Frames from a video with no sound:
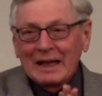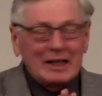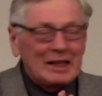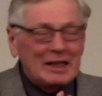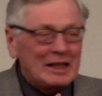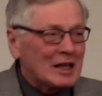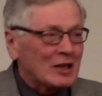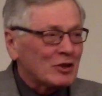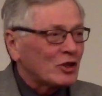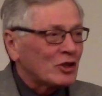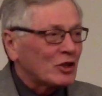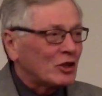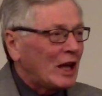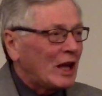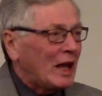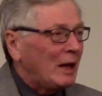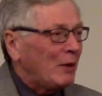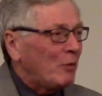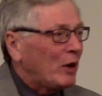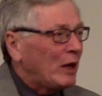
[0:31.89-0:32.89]

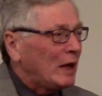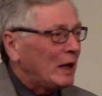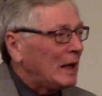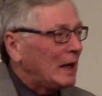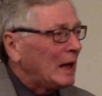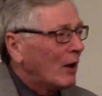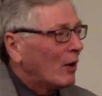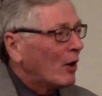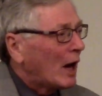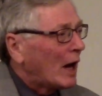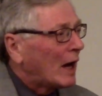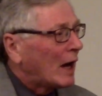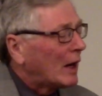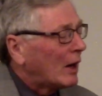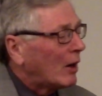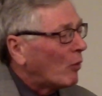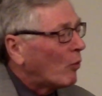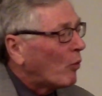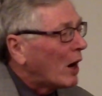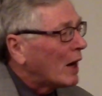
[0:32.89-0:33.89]
Yesterday, we
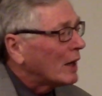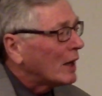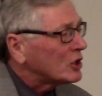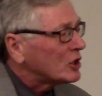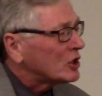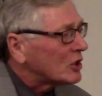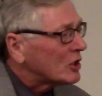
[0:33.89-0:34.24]
watched